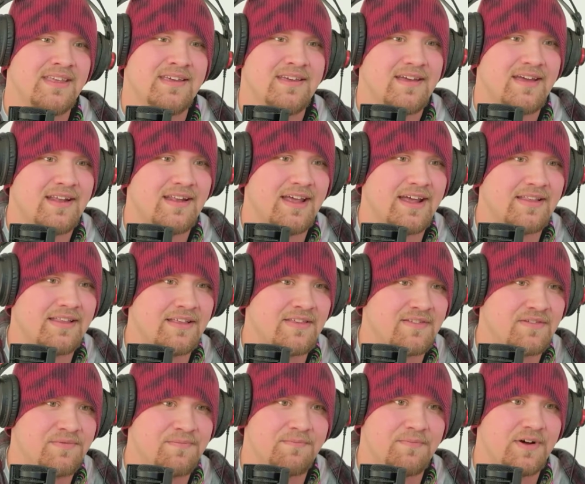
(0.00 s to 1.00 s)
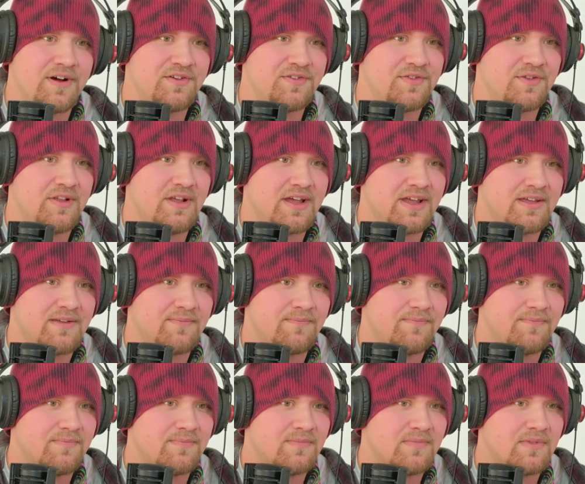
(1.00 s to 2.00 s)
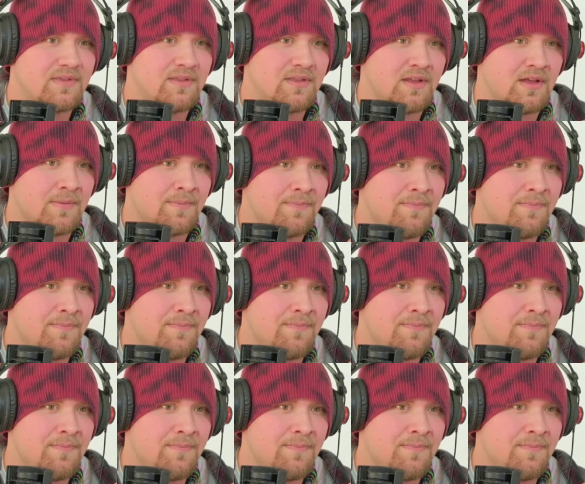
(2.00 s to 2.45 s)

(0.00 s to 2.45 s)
and like it's also like I